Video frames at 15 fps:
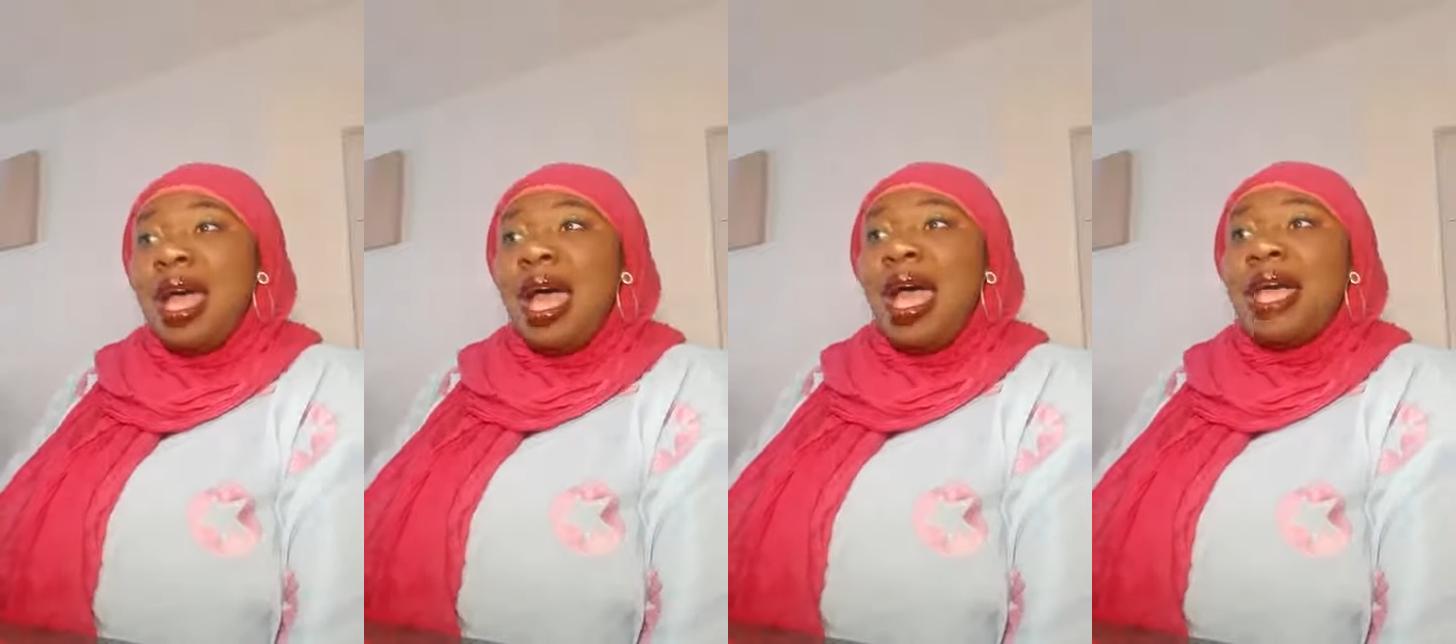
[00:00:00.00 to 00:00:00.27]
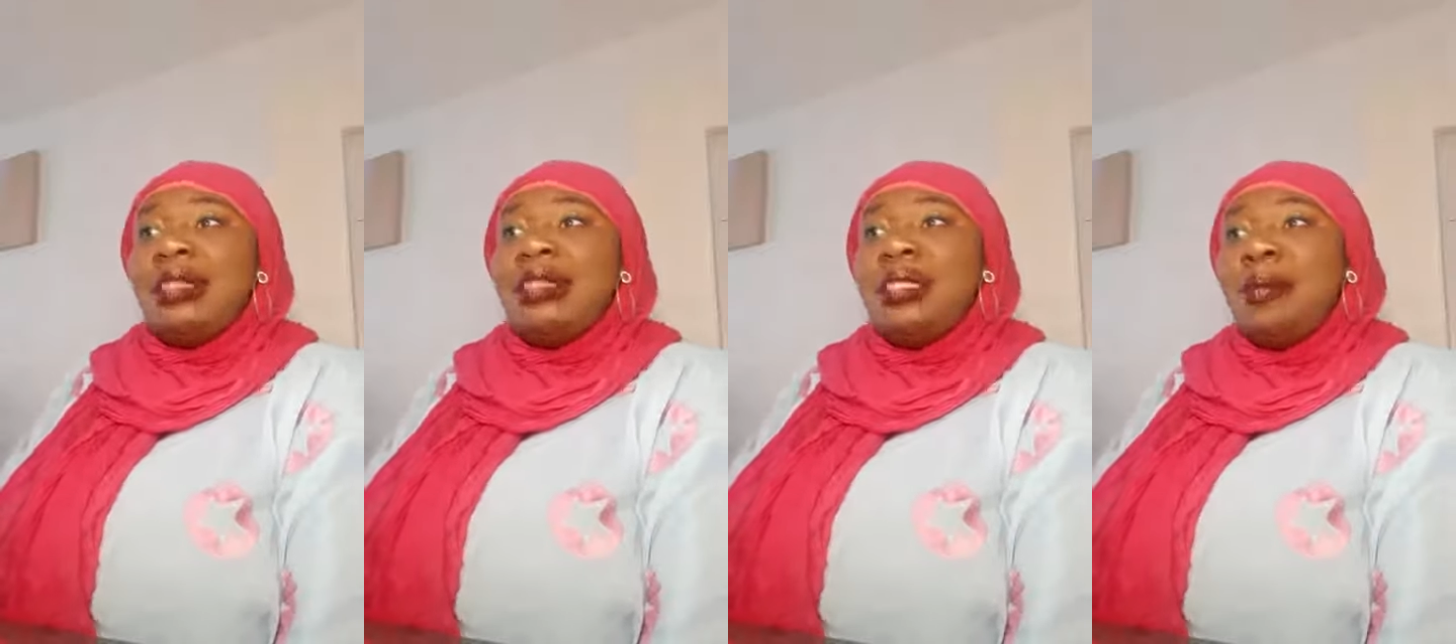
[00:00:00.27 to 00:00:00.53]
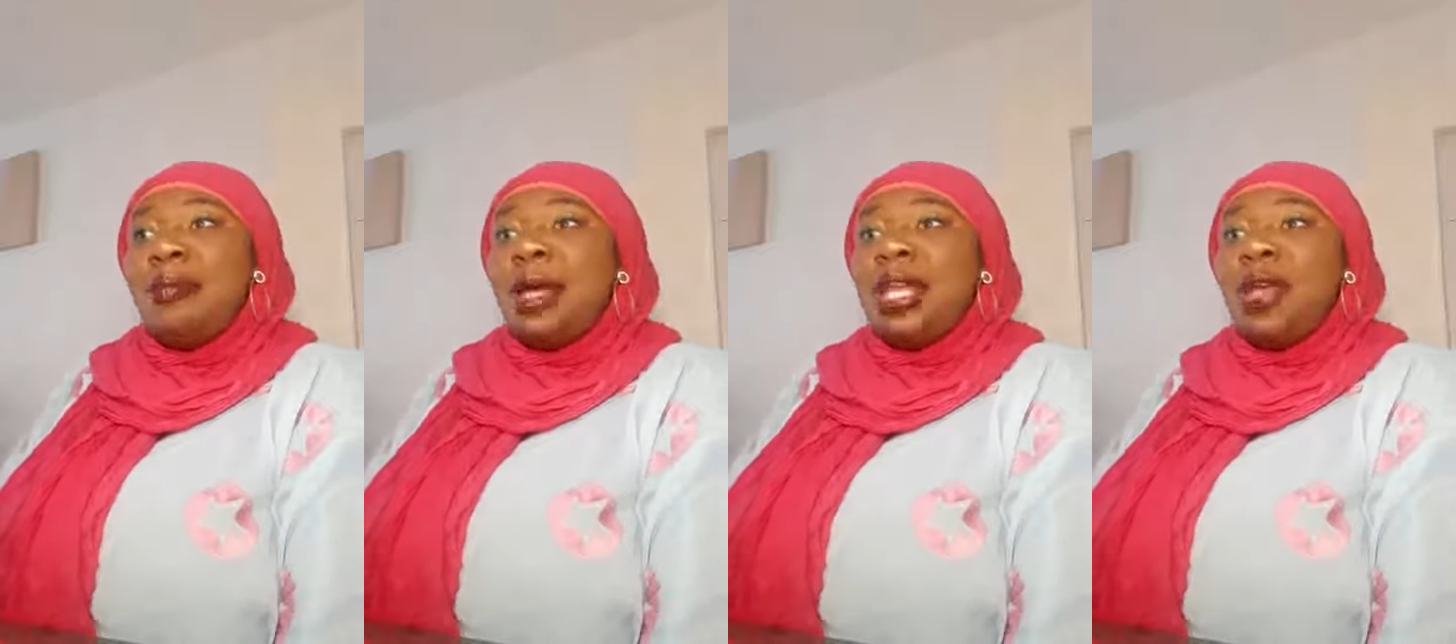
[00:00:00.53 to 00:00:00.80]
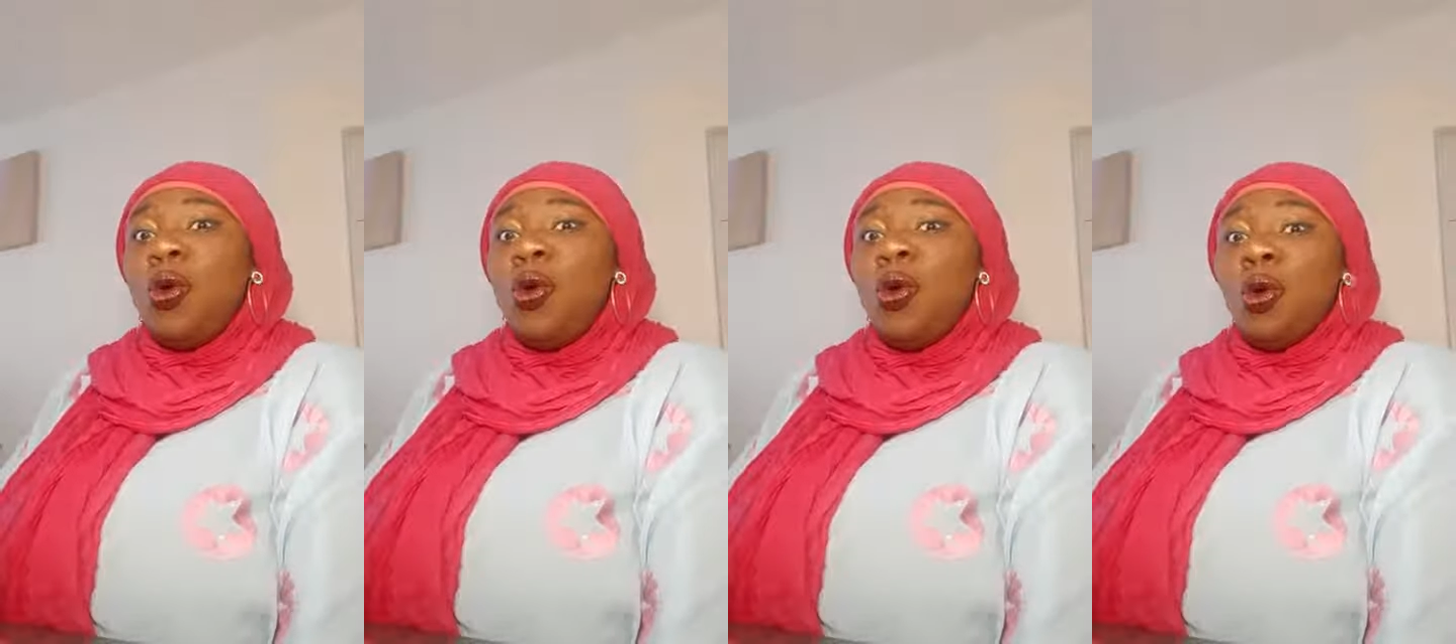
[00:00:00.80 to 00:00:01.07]
and
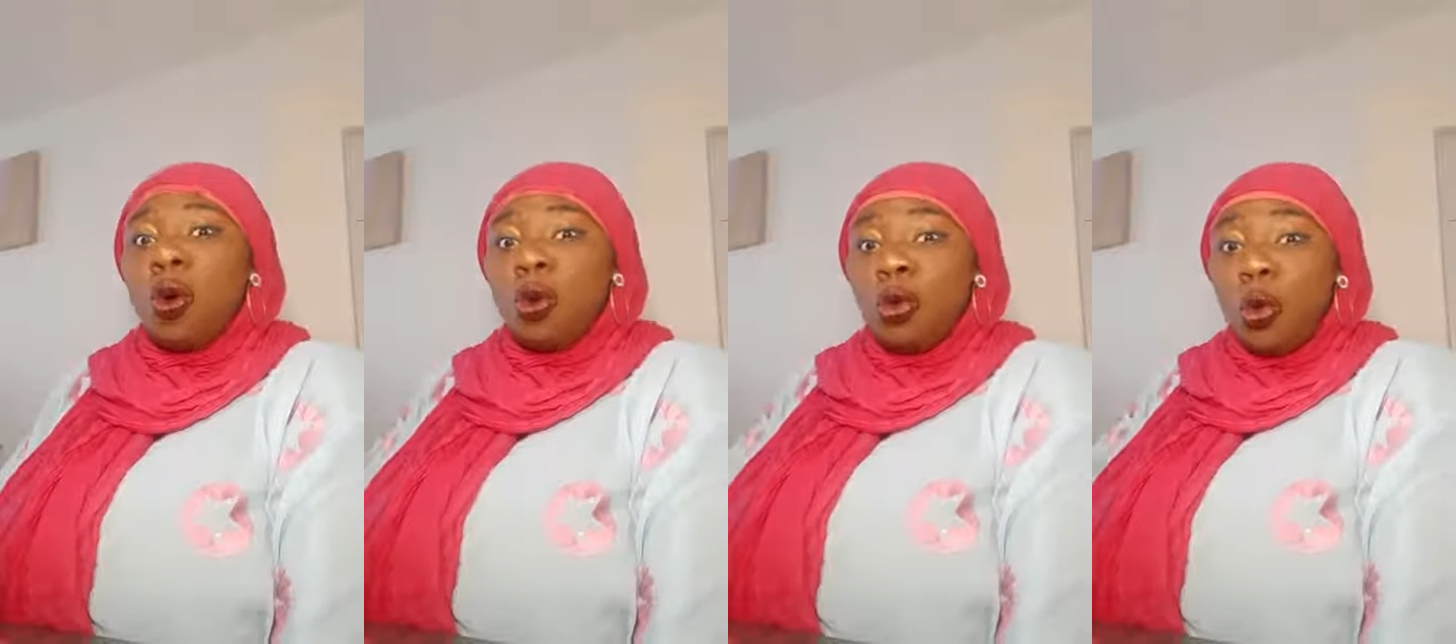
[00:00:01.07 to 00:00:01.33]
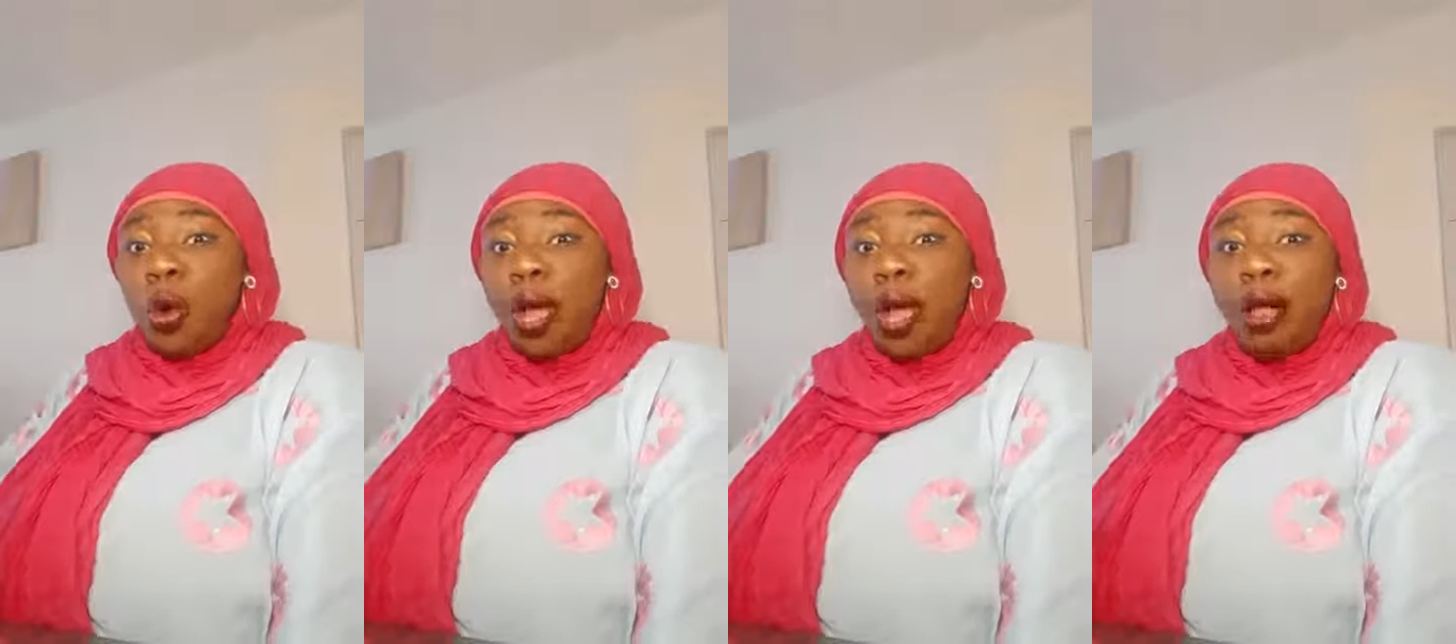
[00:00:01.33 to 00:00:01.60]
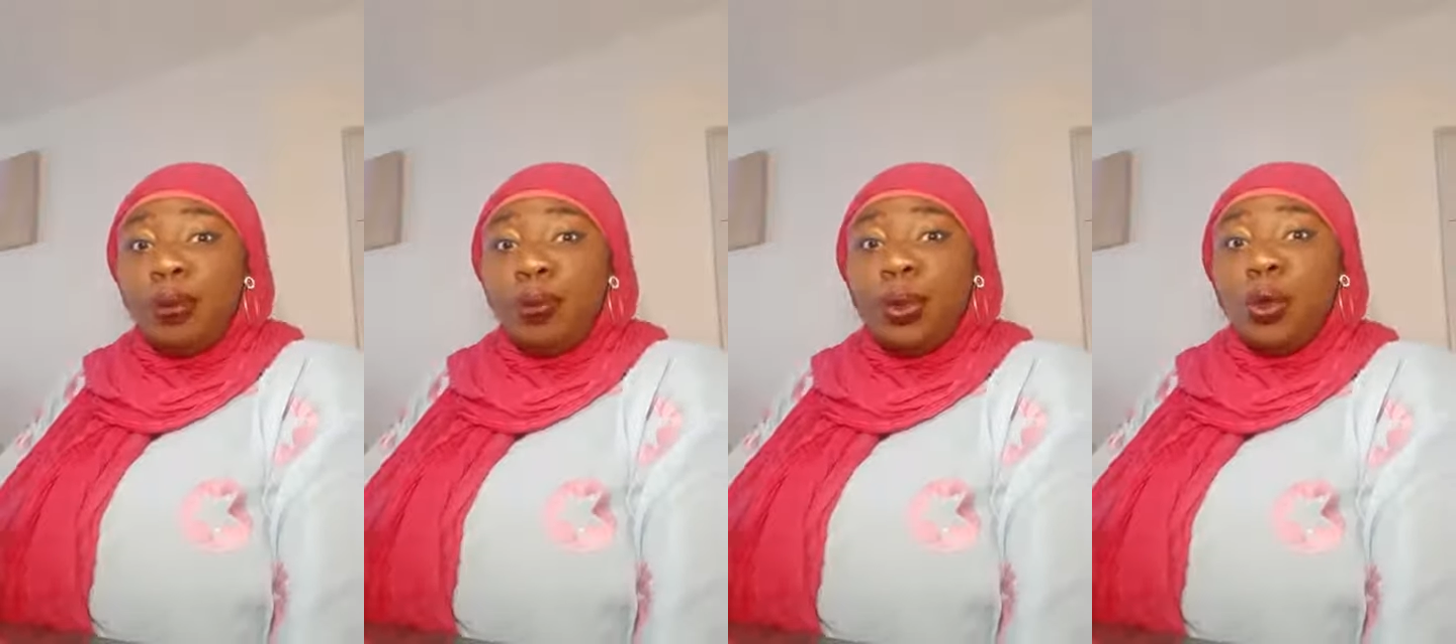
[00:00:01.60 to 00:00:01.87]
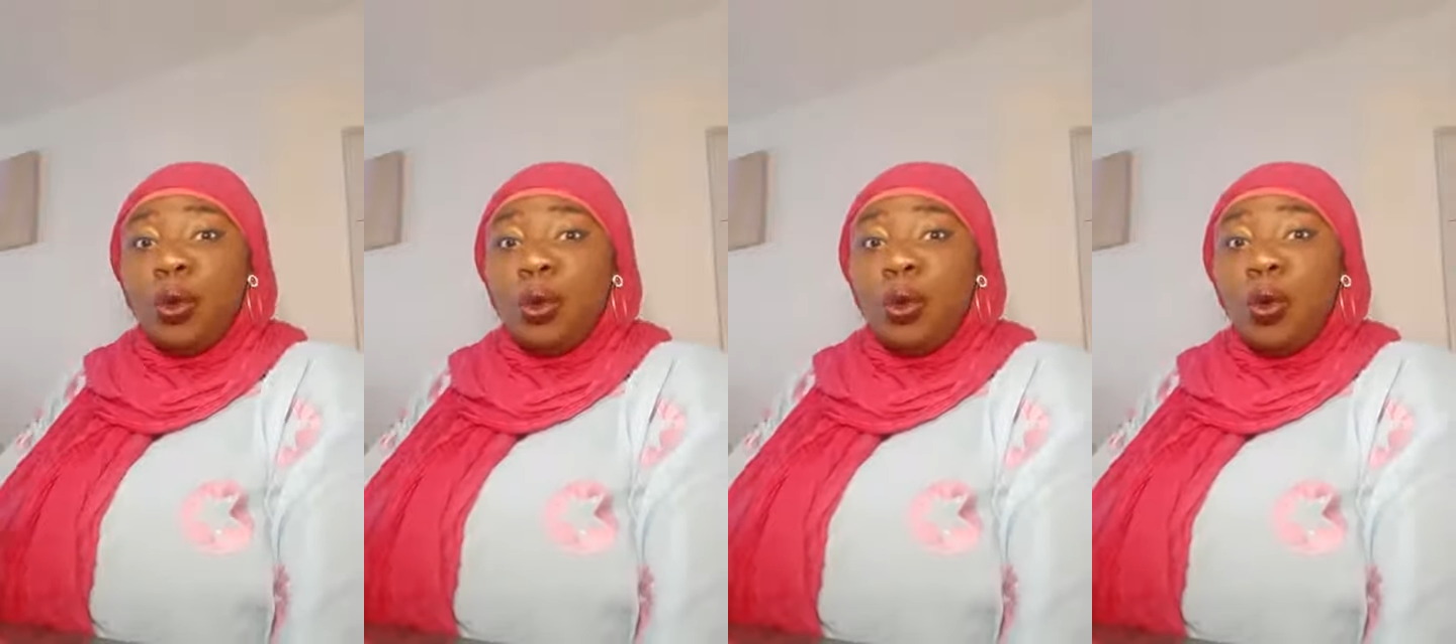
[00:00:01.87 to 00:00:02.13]
somebody who would also help
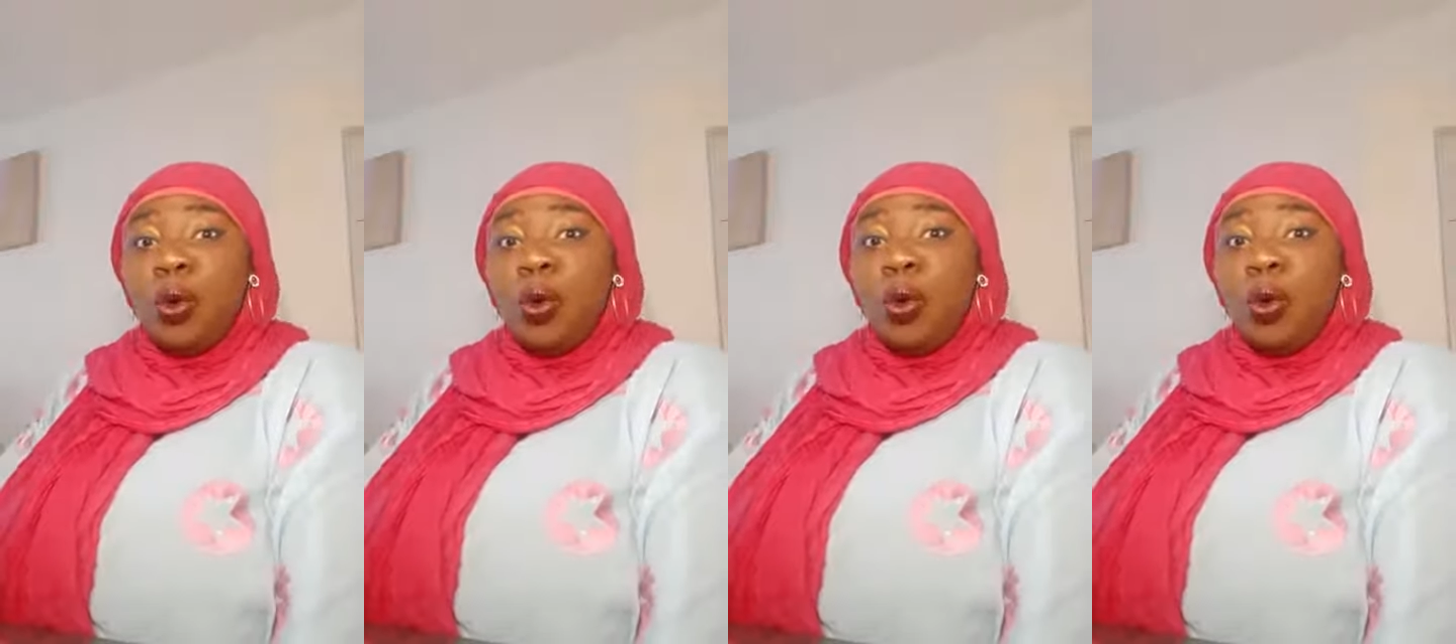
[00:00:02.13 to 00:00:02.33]
you